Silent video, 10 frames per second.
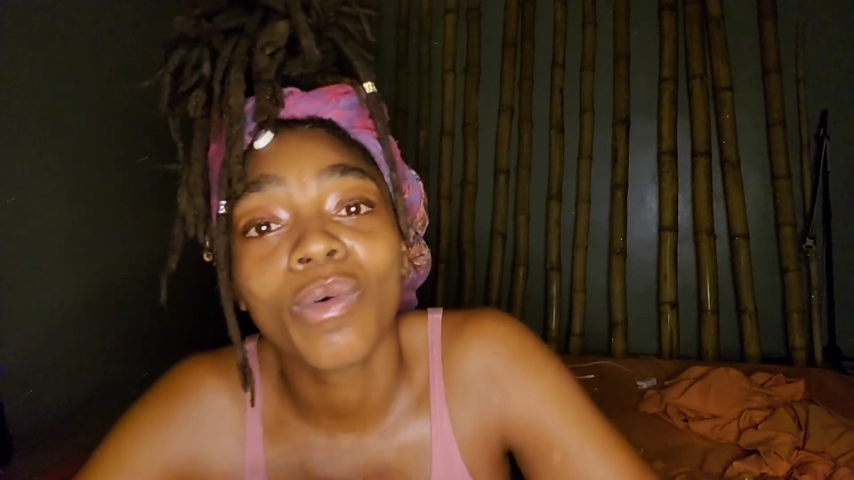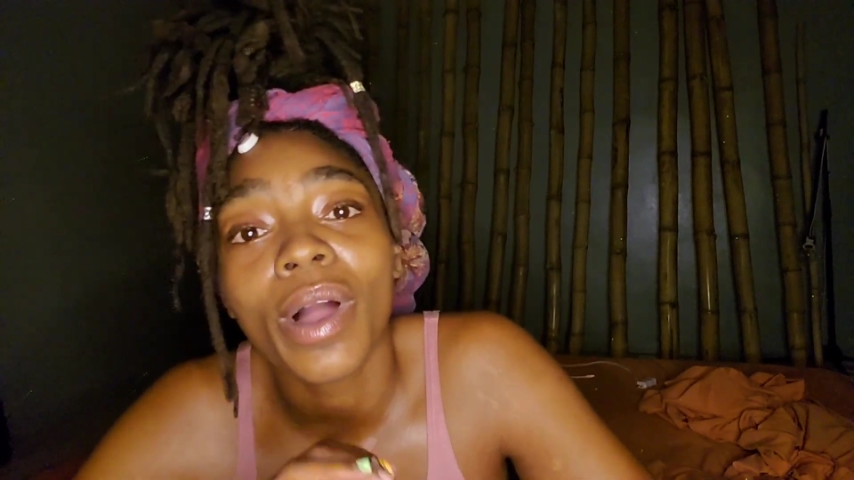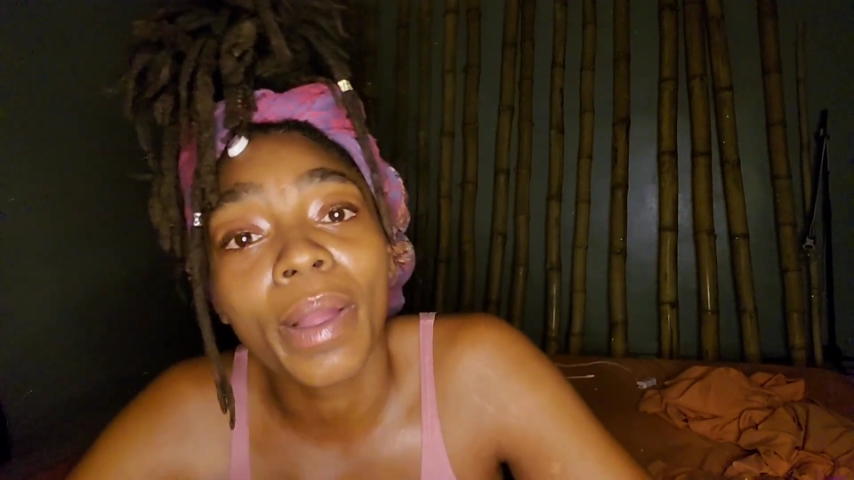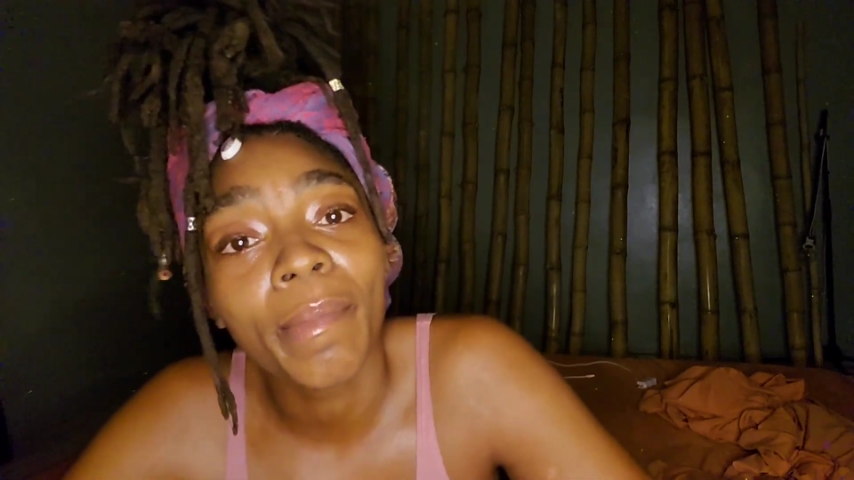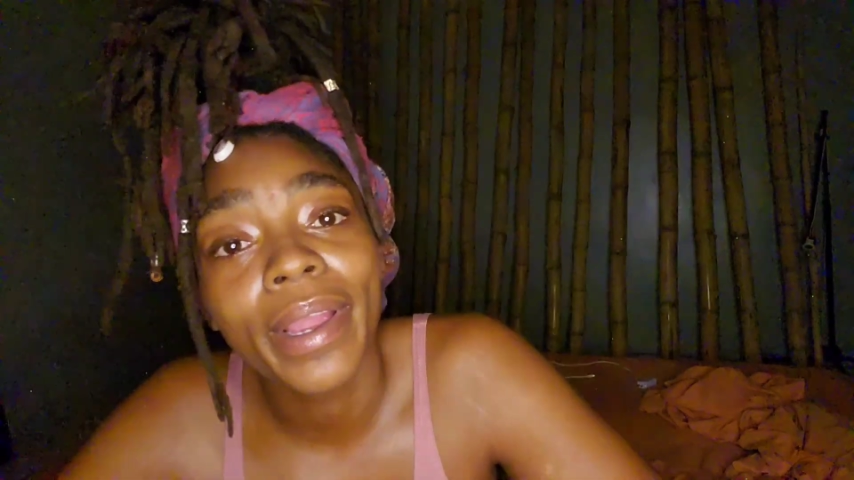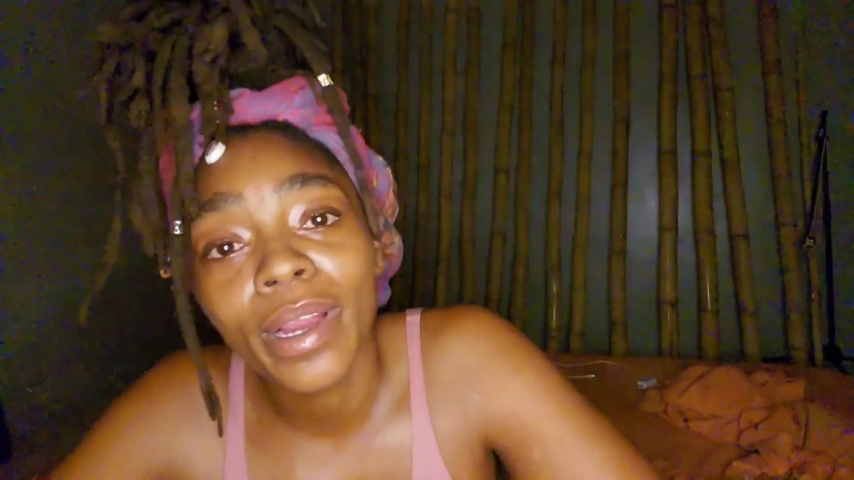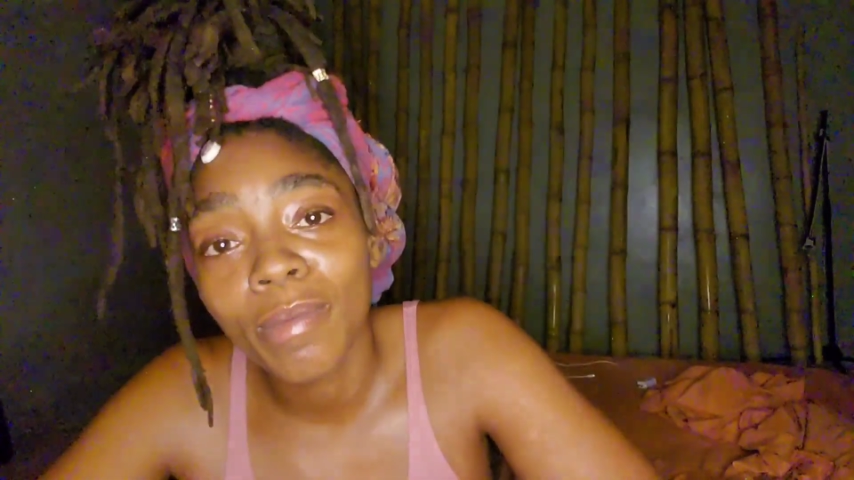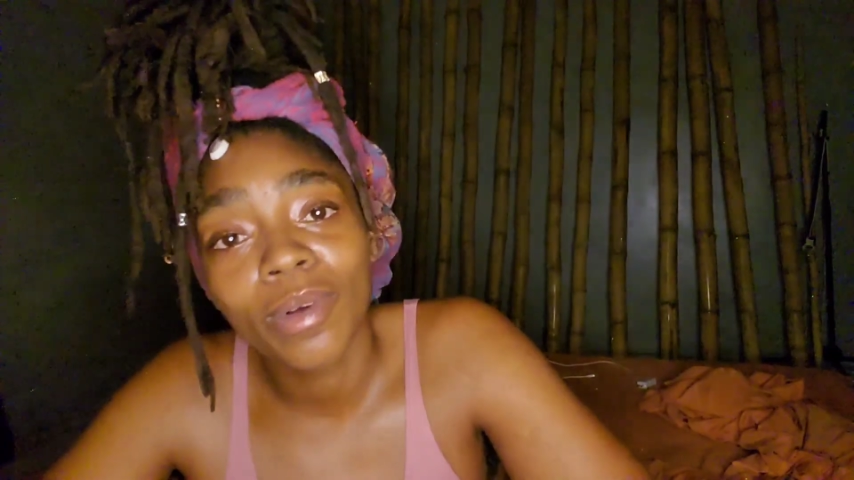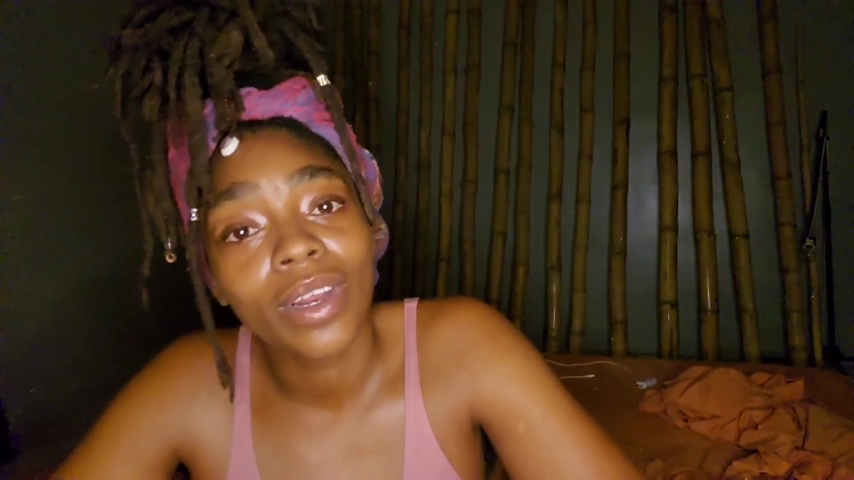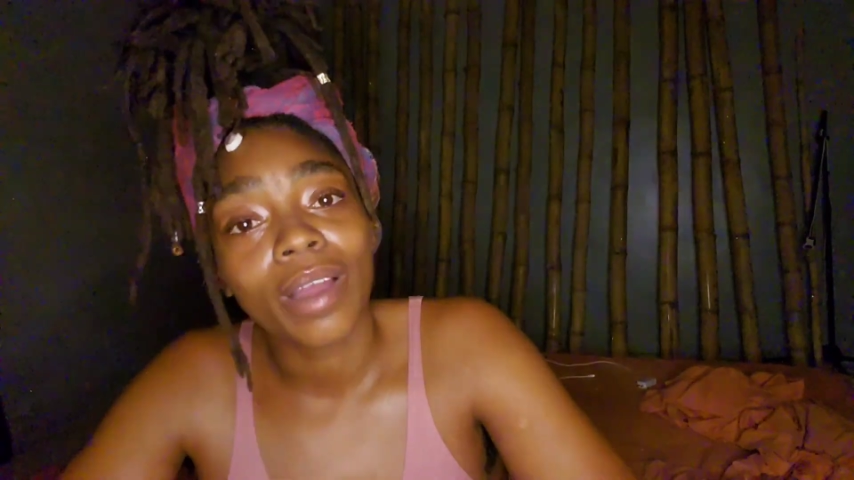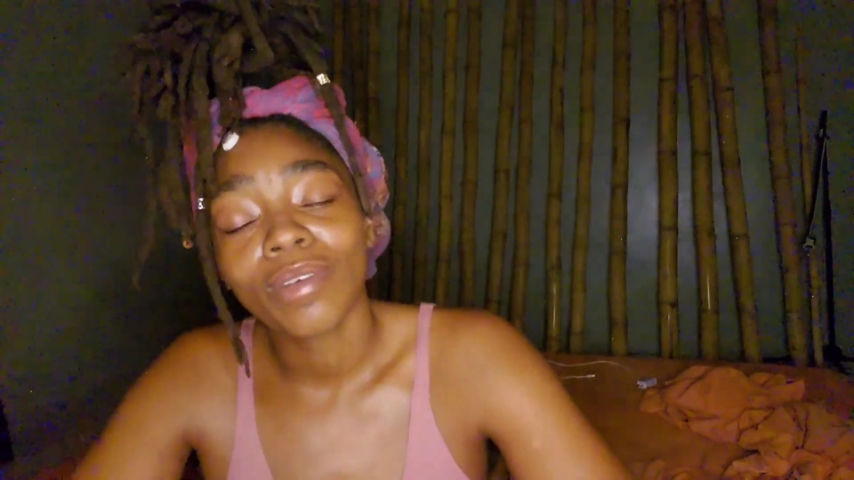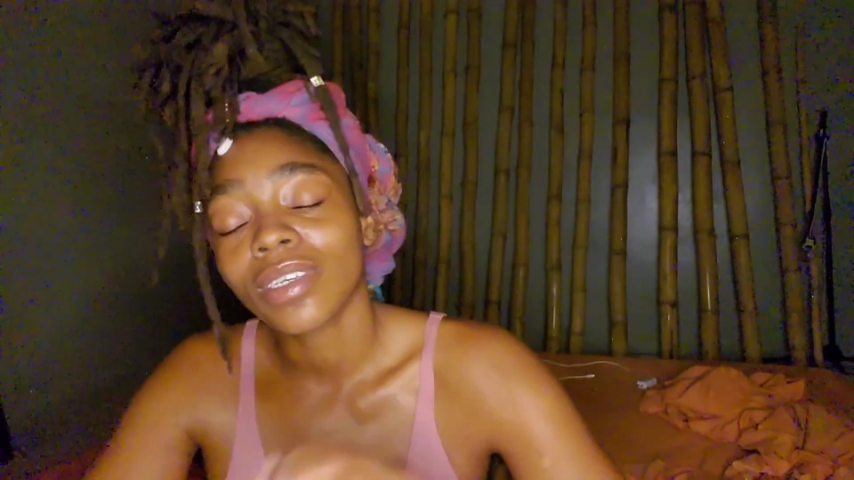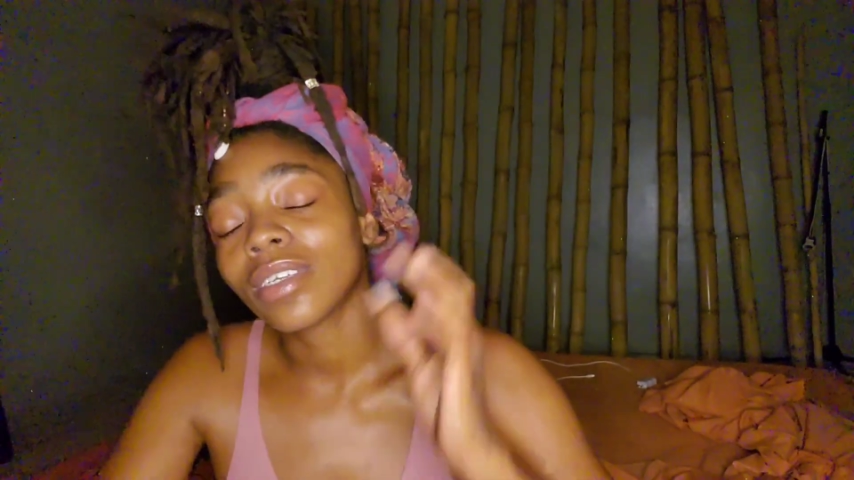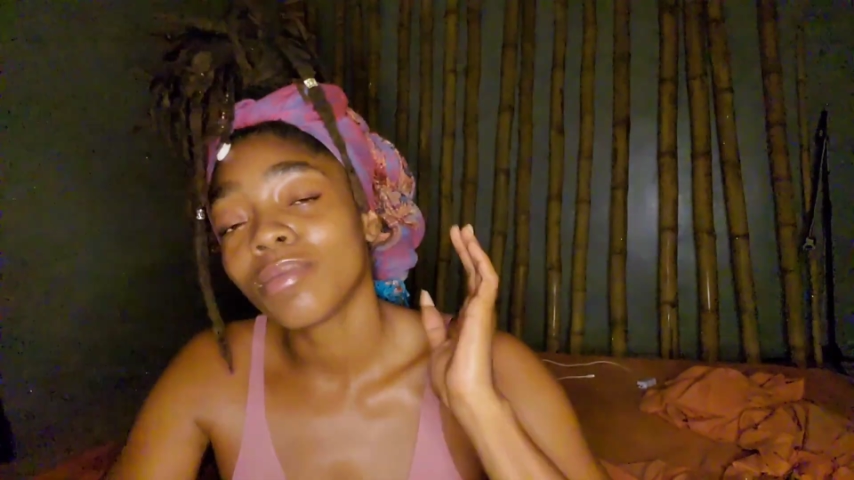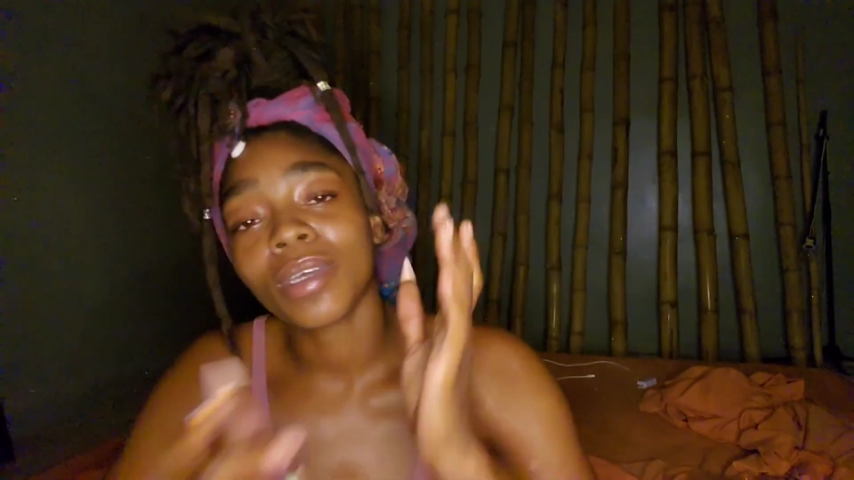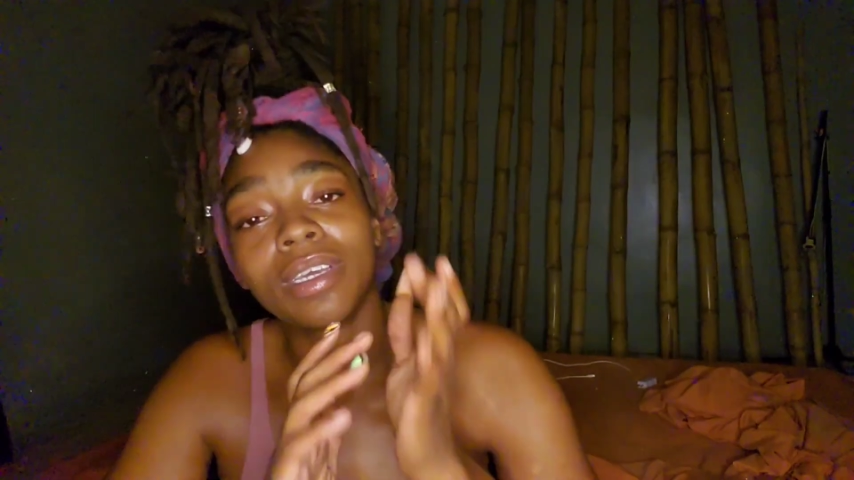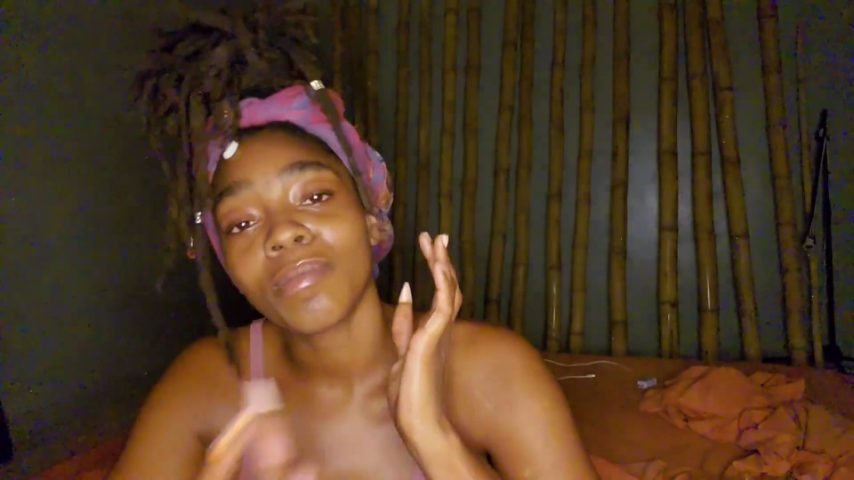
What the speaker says: walking parable. That would just be.